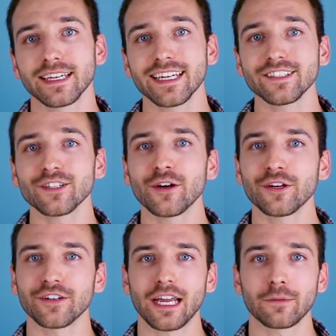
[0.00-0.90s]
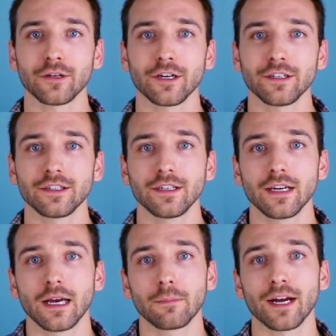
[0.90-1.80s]
Get to know your neighborhood
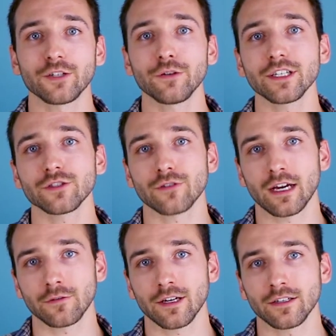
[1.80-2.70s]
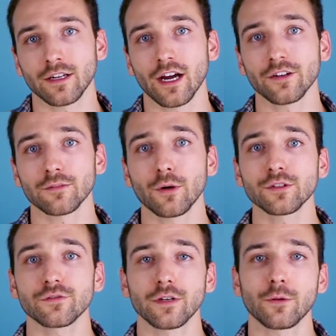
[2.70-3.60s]
by doing a dry run of your
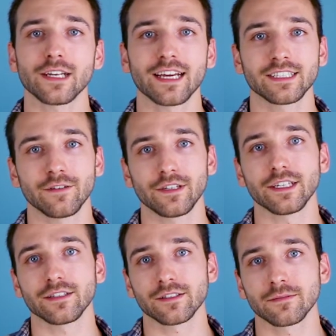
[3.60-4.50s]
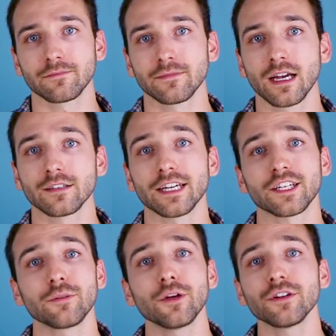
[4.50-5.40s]
most frequent activities, like
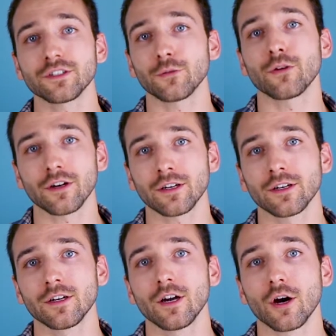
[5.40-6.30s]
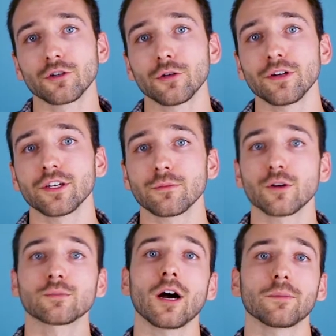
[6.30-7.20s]
commuting to work or doing your
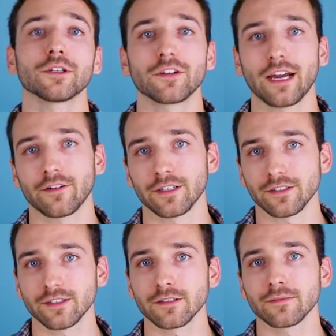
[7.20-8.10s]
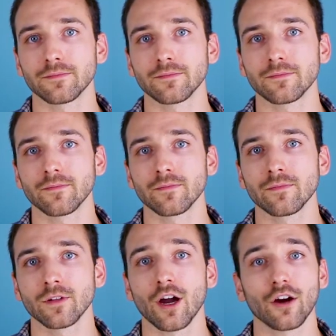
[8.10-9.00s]
most popular errands?
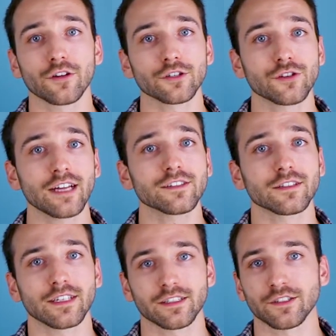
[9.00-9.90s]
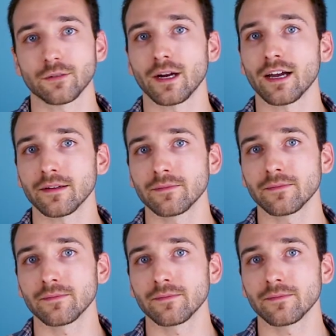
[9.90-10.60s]
Are there transit links nearby?